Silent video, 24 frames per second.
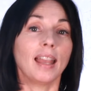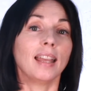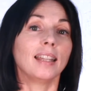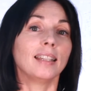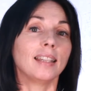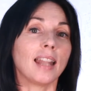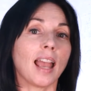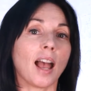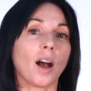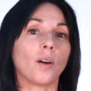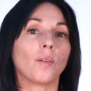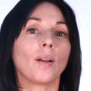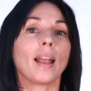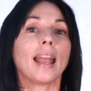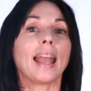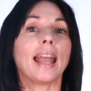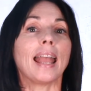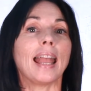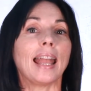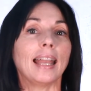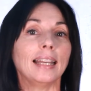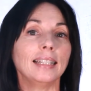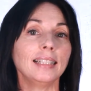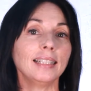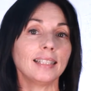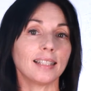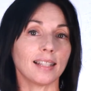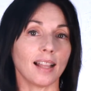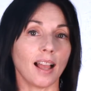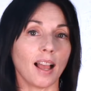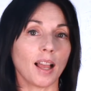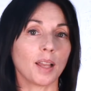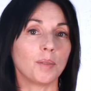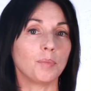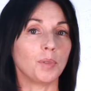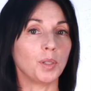Now,
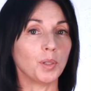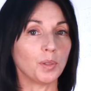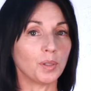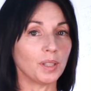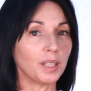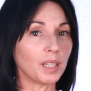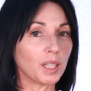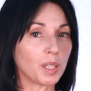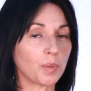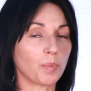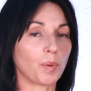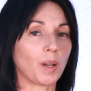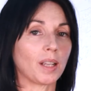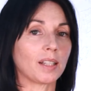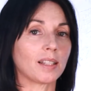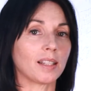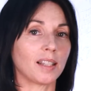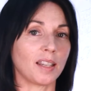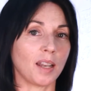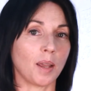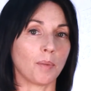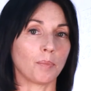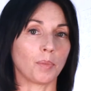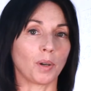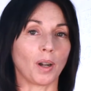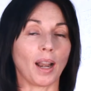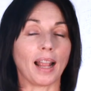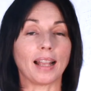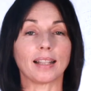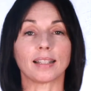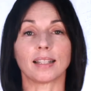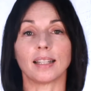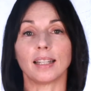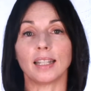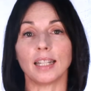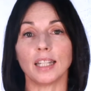anytime you can express a number
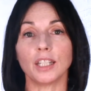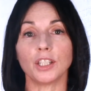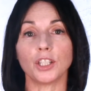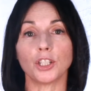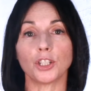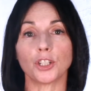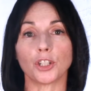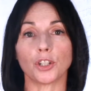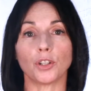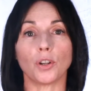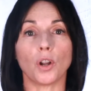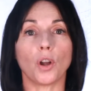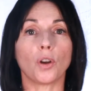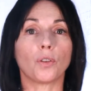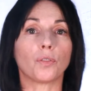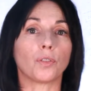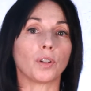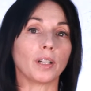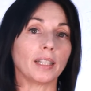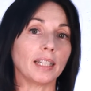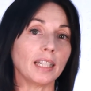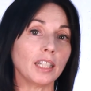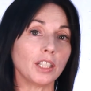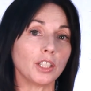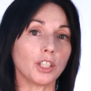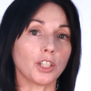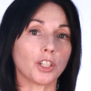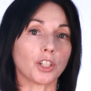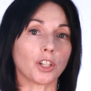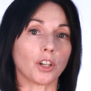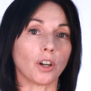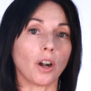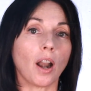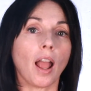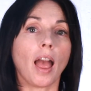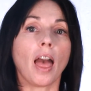as an integer over an
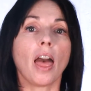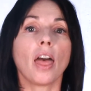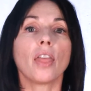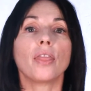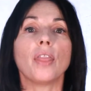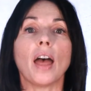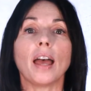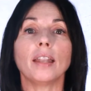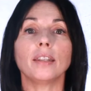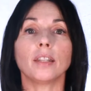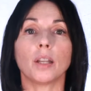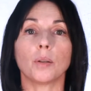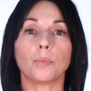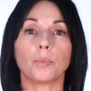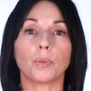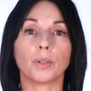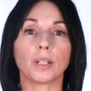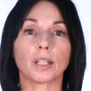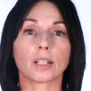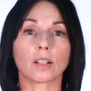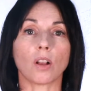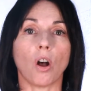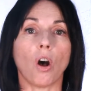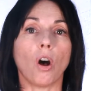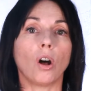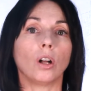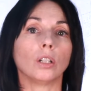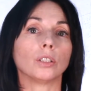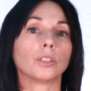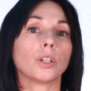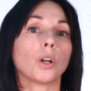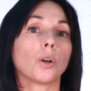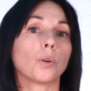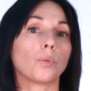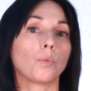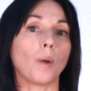integer, that number is
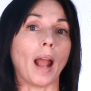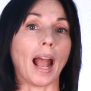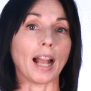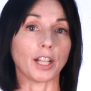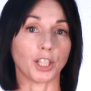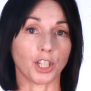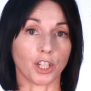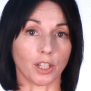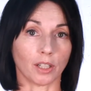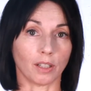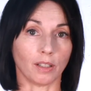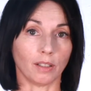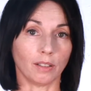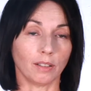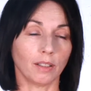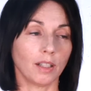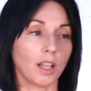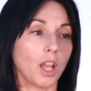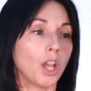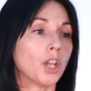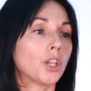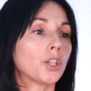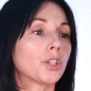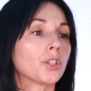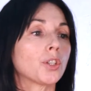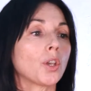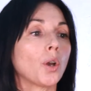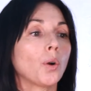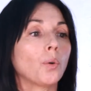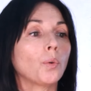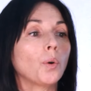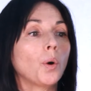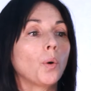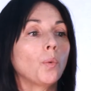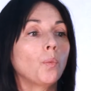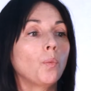called rational.
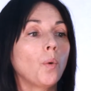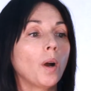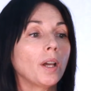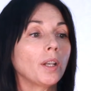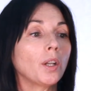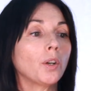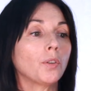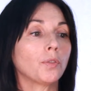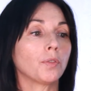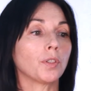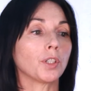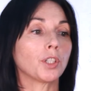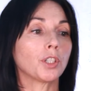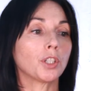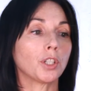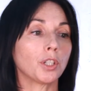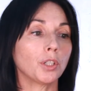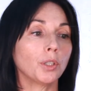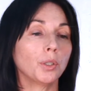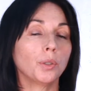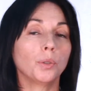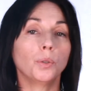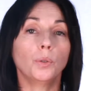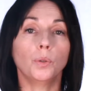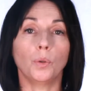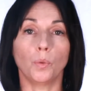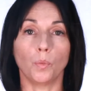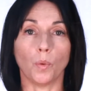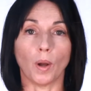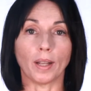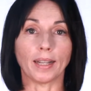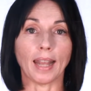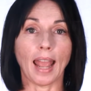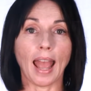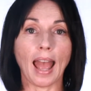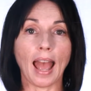So 1 over 2,
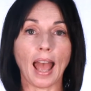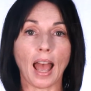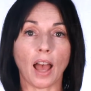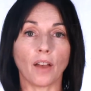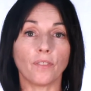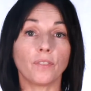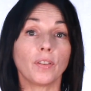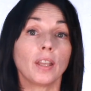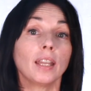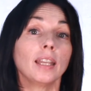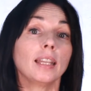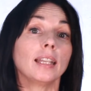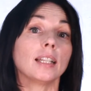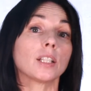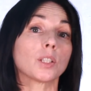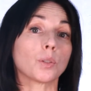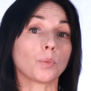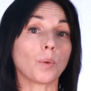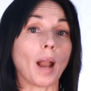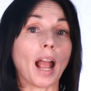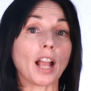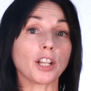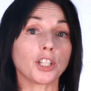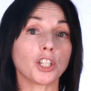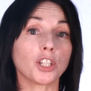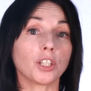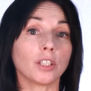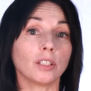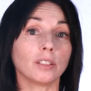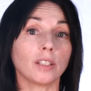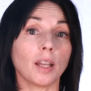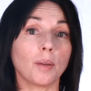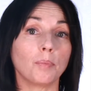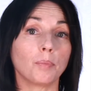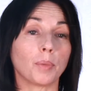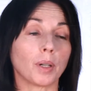1/2, is a rational
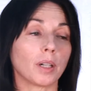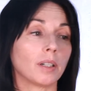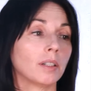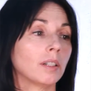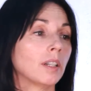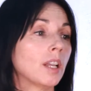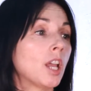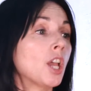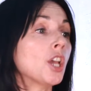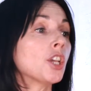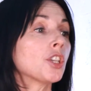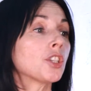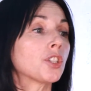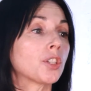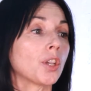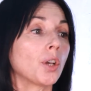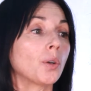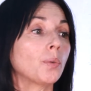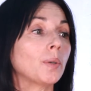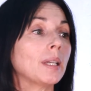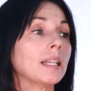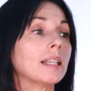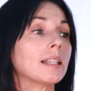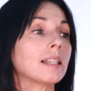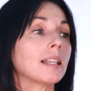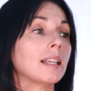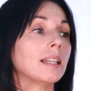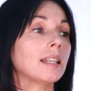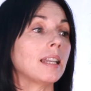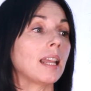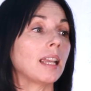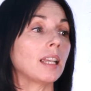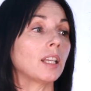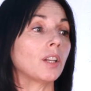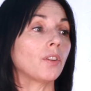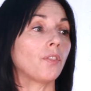number. So is
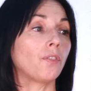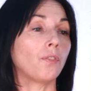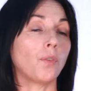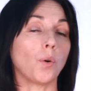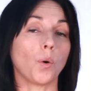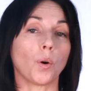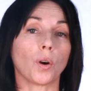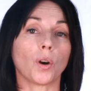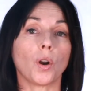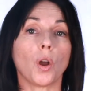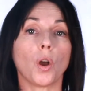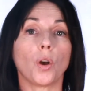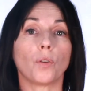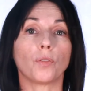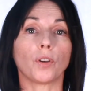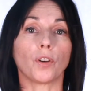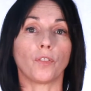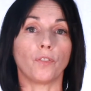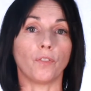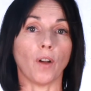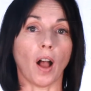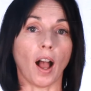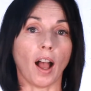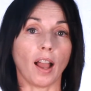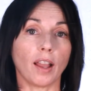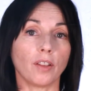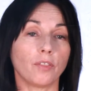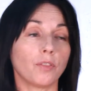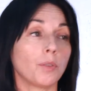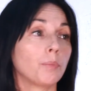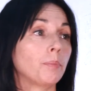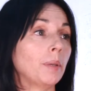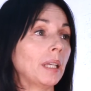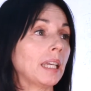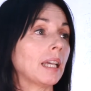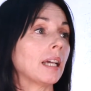negative 4 over 5,
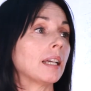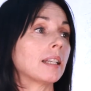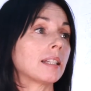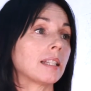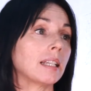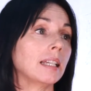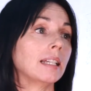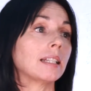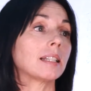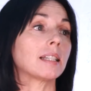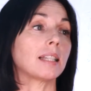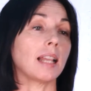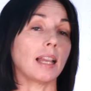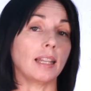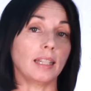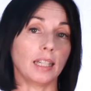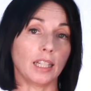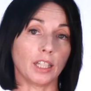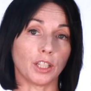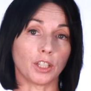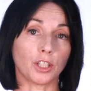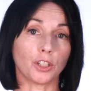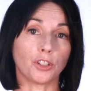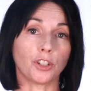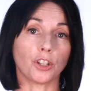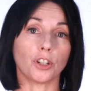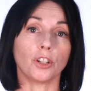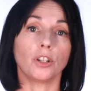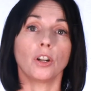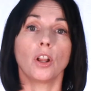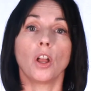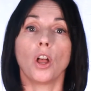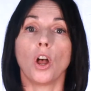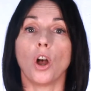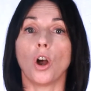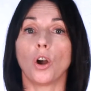because it's an
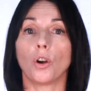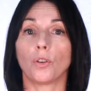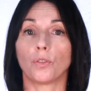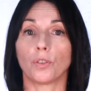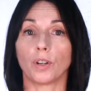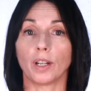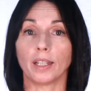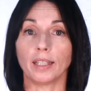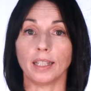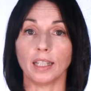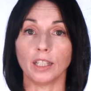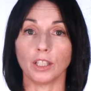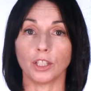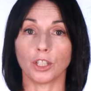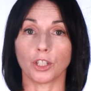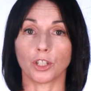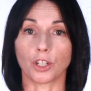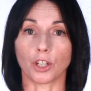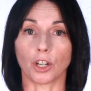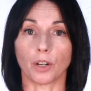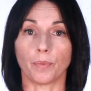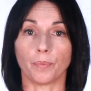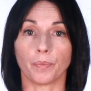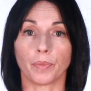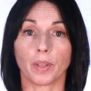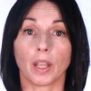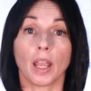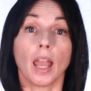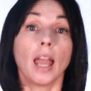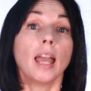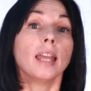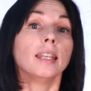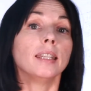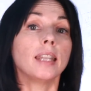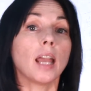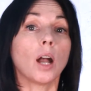integer over an integer.
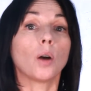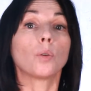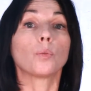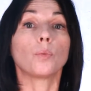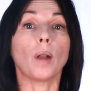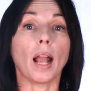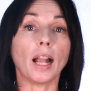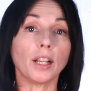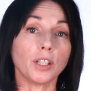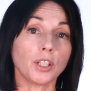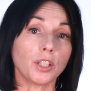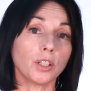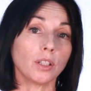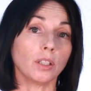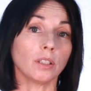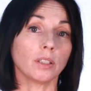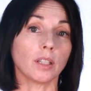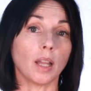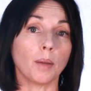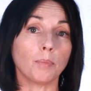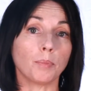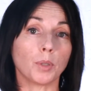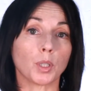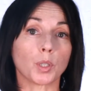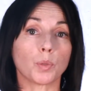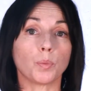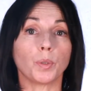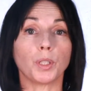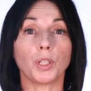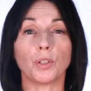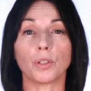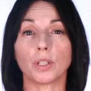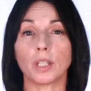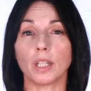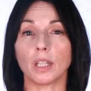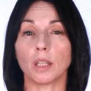Now, rational numbers, when
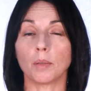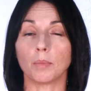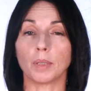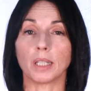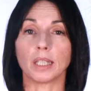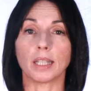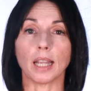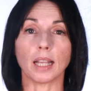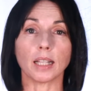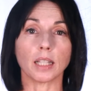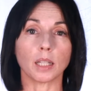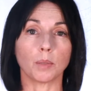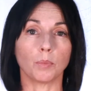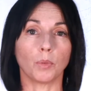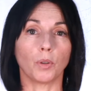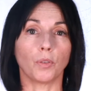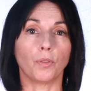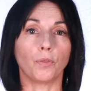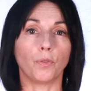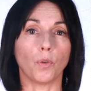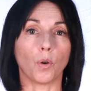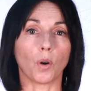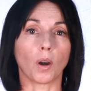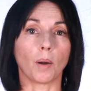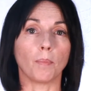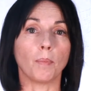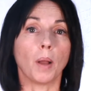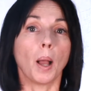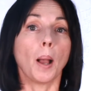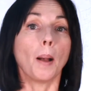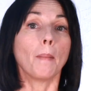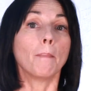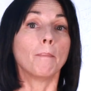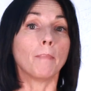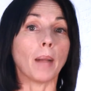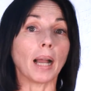you see them in decimal form,
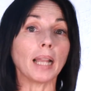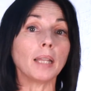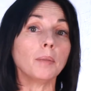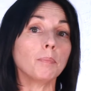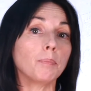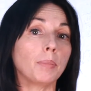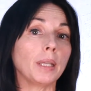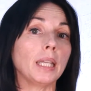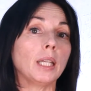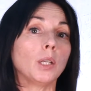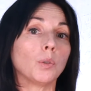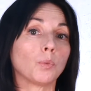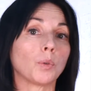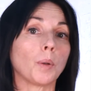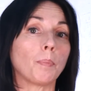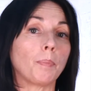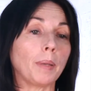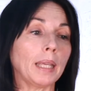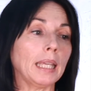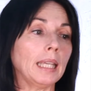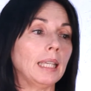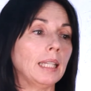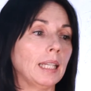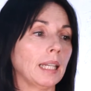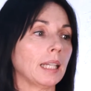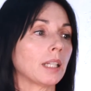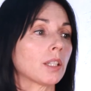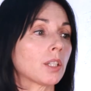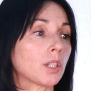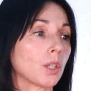might be repeating.